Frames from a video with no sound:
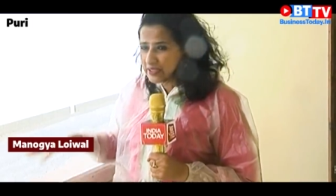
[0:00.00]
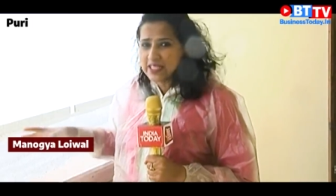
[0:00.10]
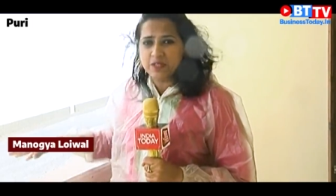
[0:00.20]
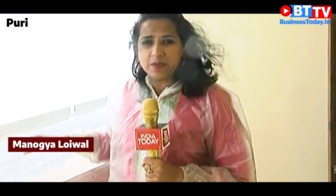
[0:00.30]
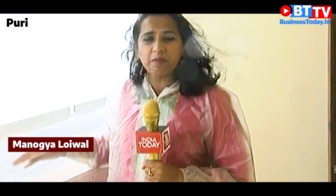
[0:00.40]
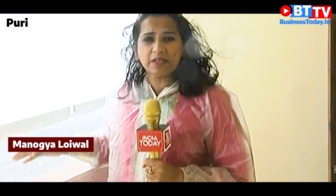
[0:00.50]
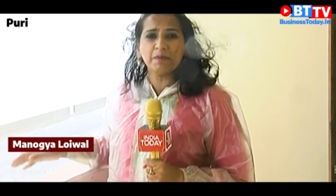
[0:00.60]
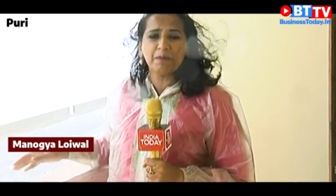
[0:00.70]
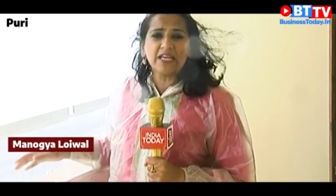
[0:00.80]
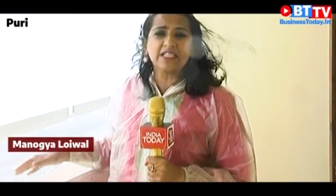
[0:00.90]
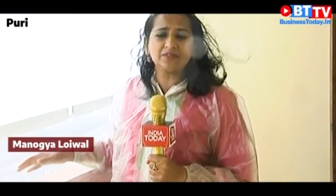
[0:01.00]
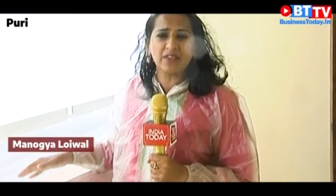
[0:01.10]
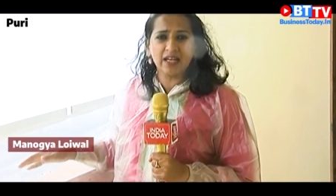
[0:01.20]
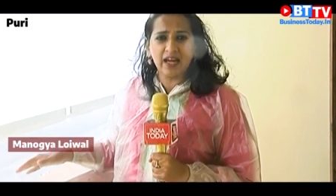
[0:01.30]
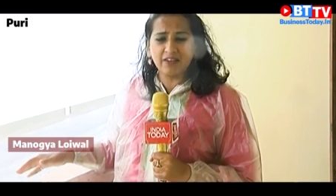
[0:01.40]
This will be the place of
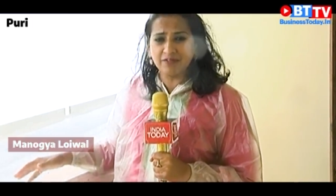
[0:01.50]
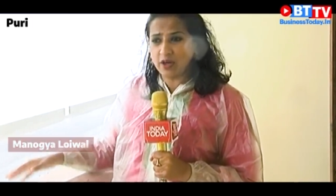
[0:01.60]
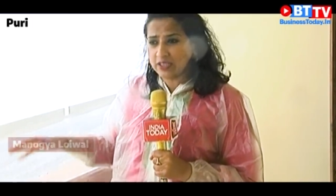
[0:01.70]
the landfall.